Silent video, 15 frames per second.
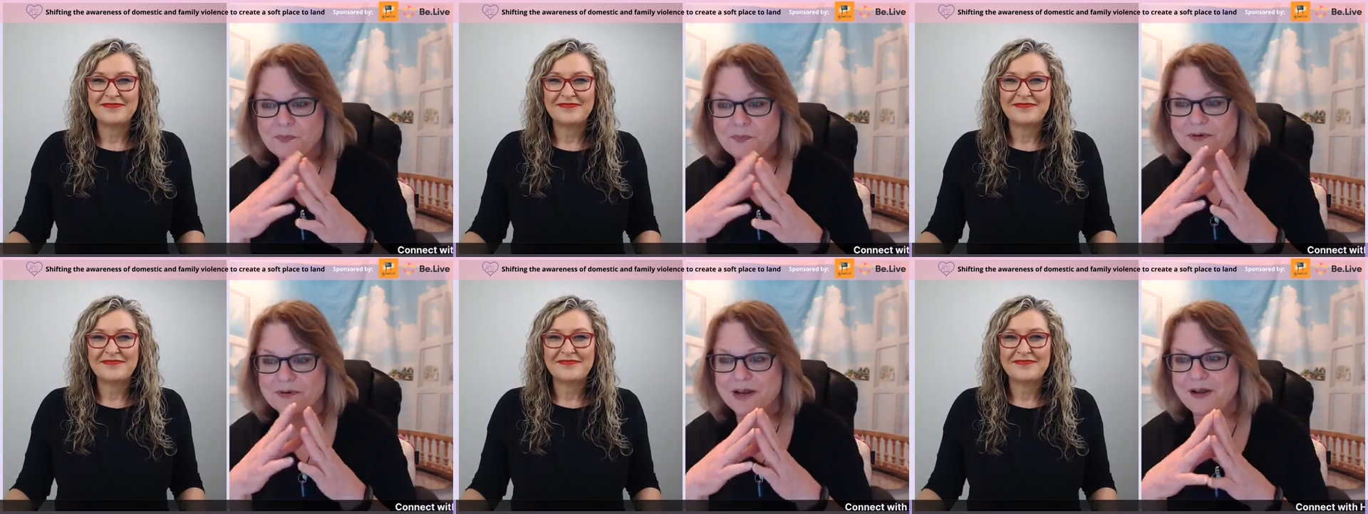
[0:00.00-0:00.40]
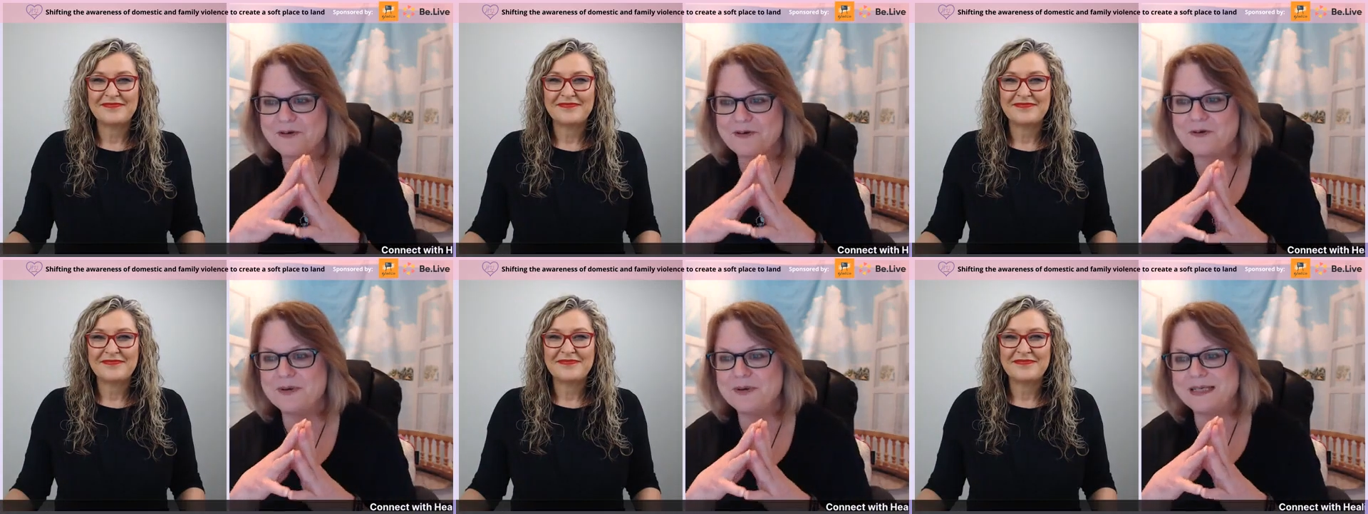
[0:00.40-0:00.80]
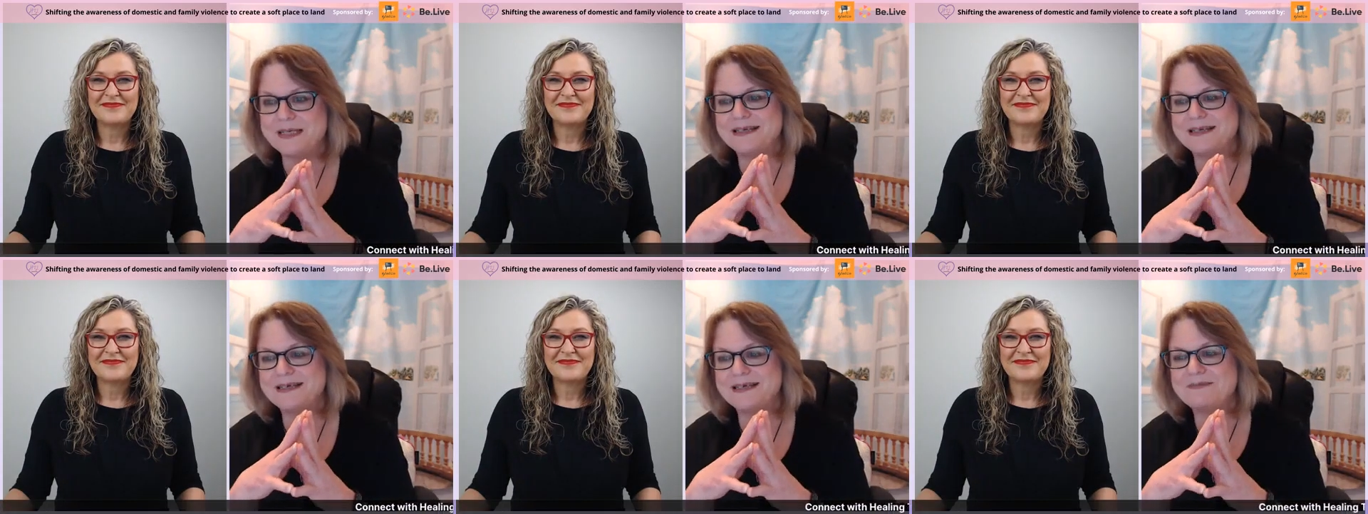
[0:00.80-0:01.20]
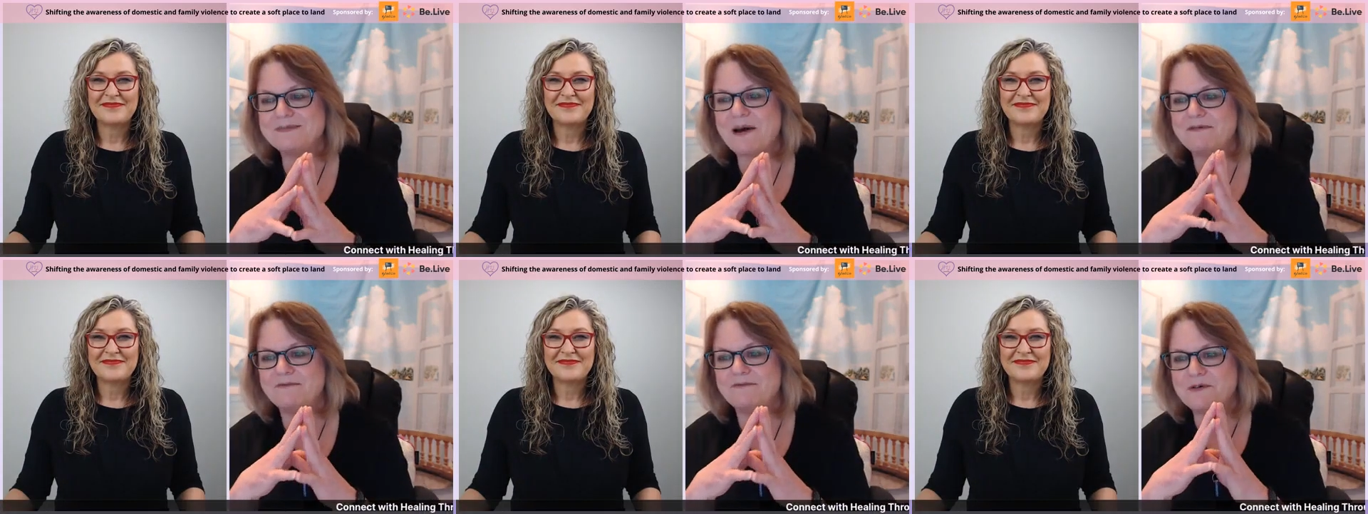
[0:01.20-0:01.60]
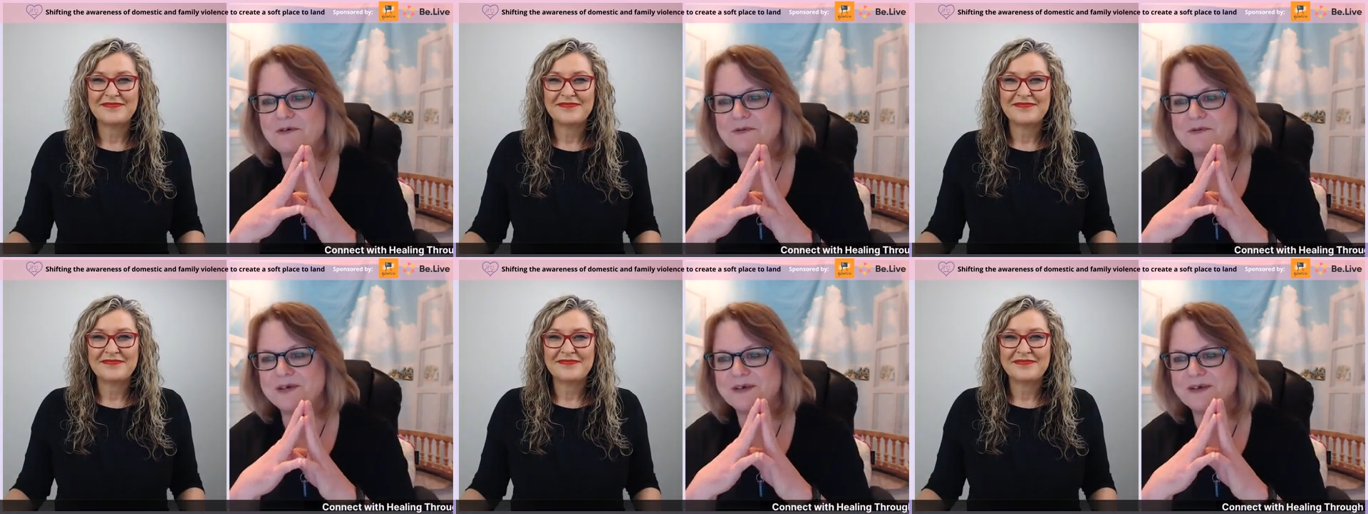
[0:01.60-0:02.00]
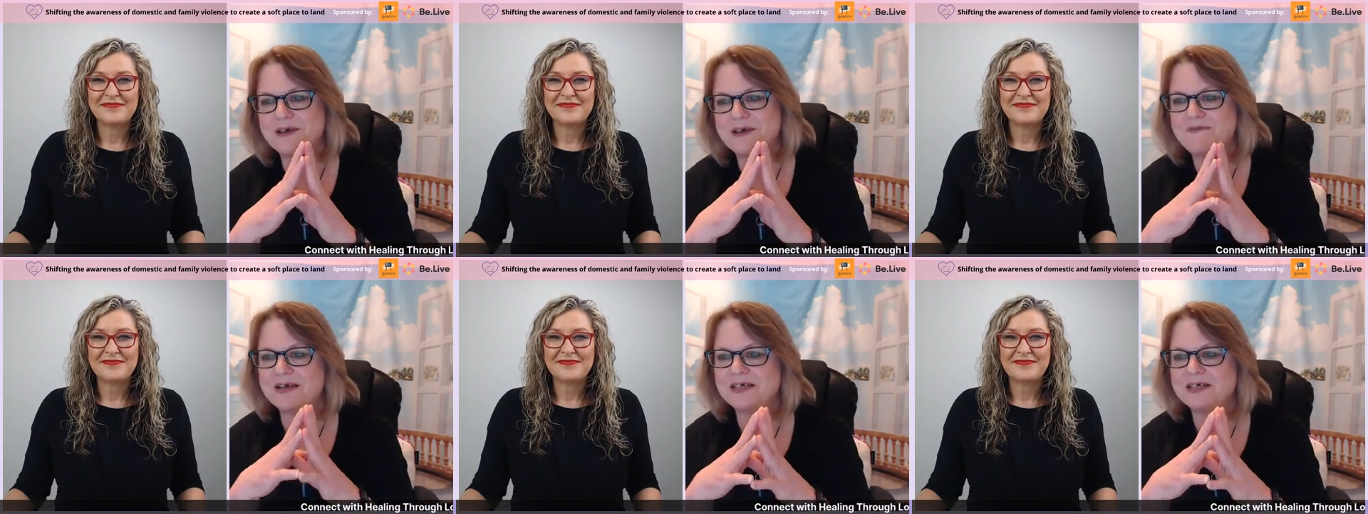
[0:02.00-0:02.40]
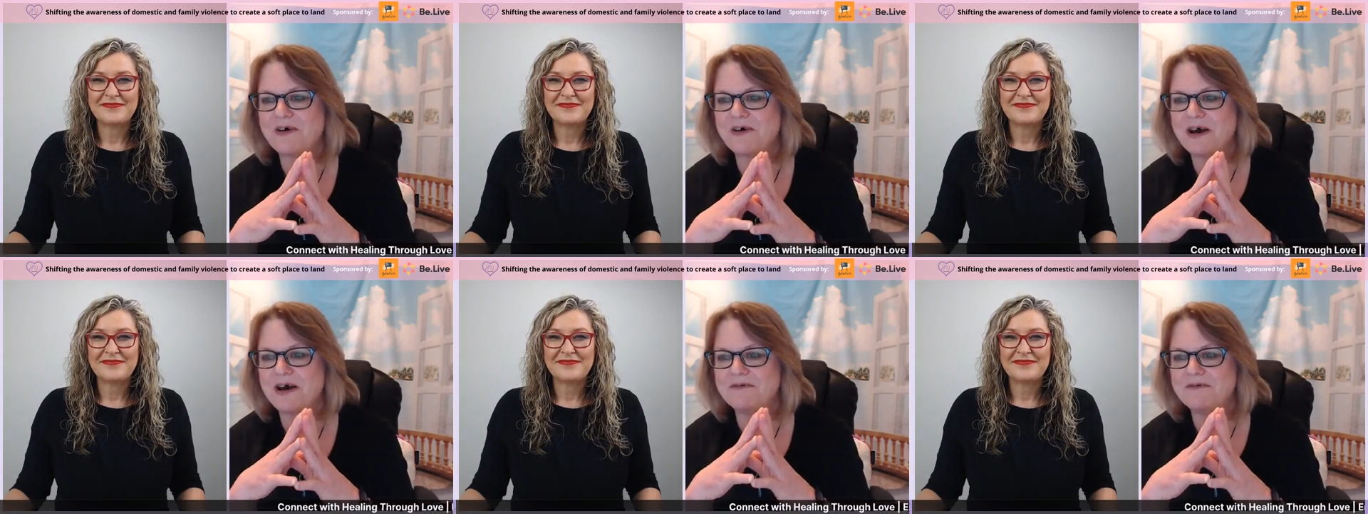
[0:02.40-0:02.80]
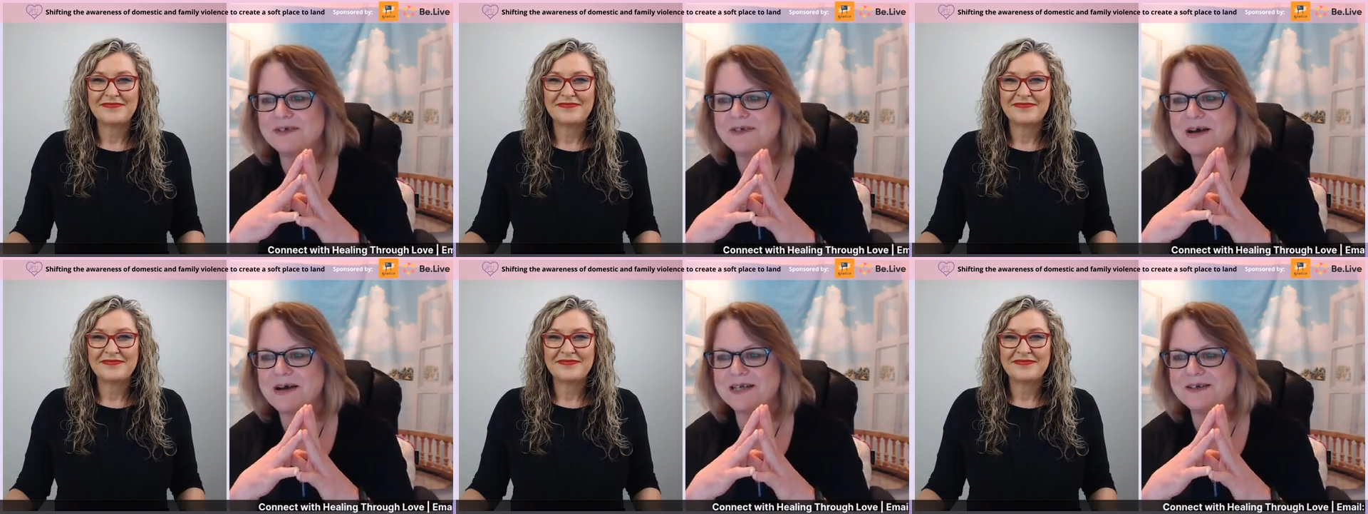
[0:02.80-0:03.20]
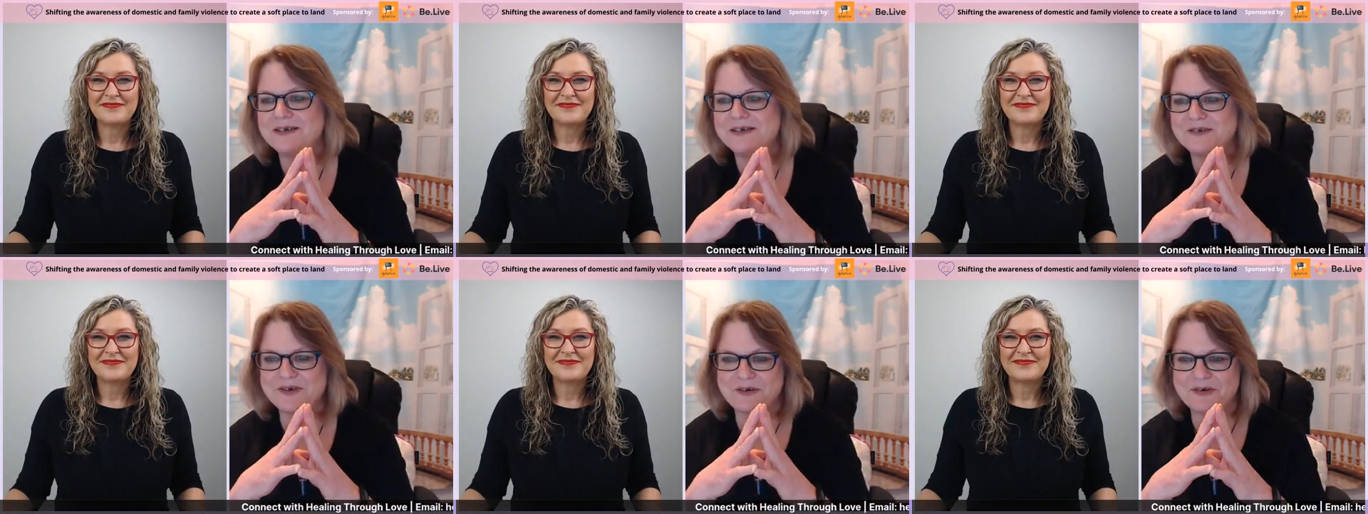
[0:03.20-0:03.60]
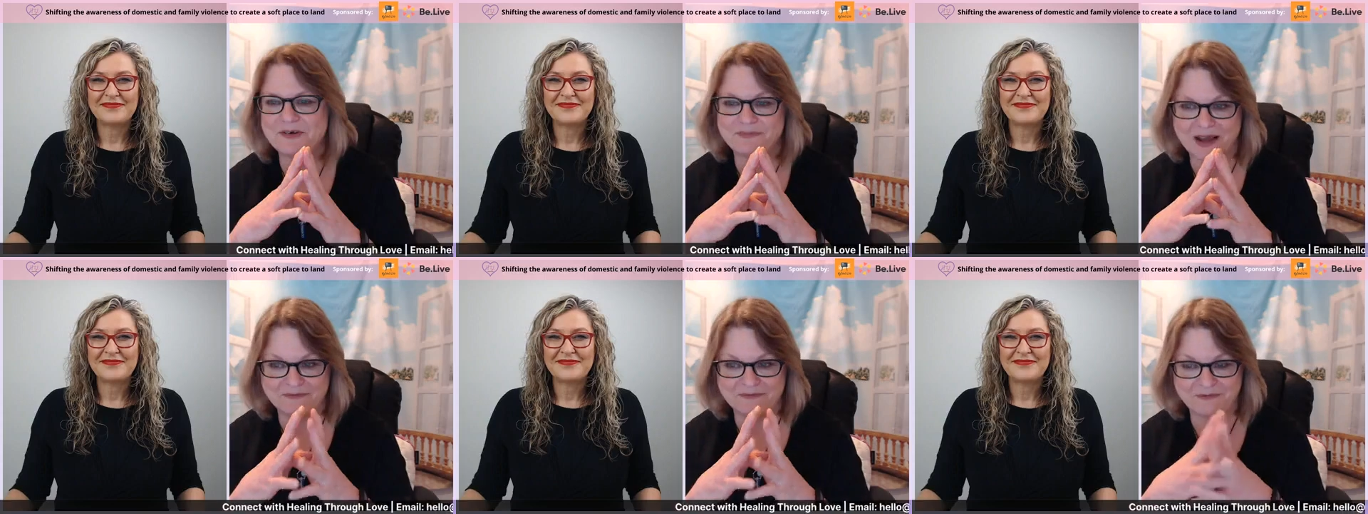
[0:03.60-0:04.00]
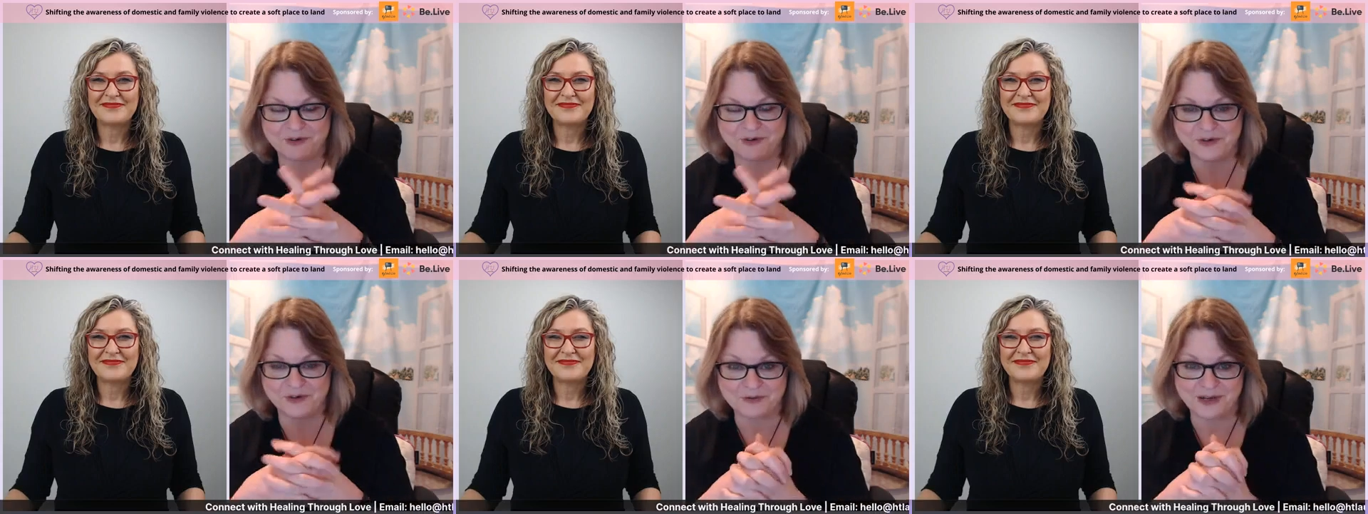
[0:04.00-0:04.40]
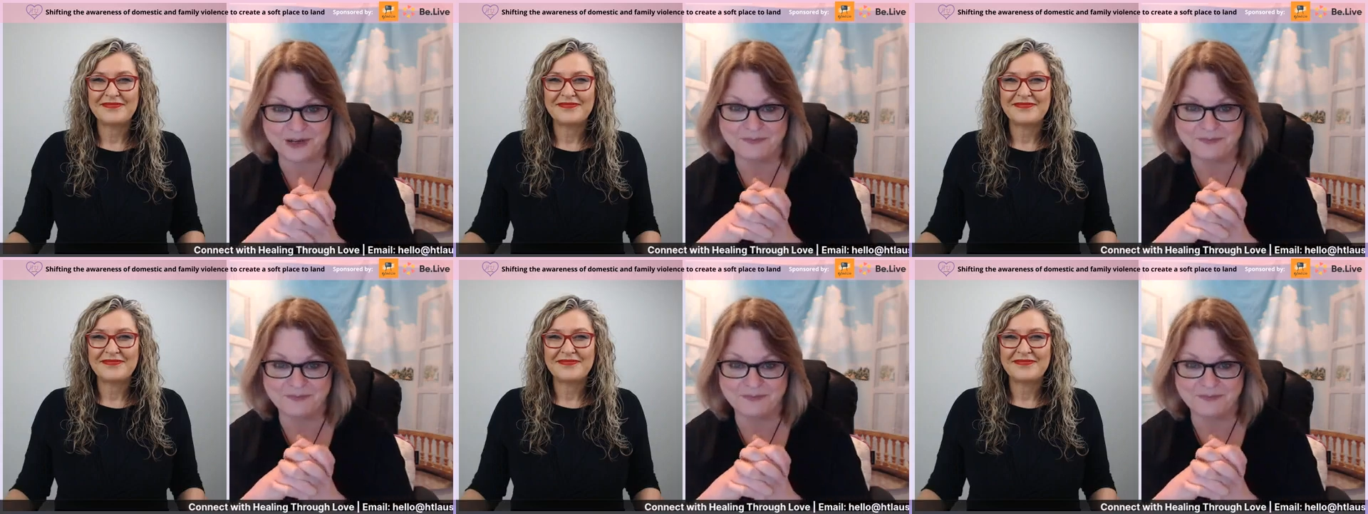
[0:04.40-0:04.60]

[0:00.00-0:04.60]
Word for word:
Speaker 1: where local businesses pay it forward to give our survivors a much deserved day of joy.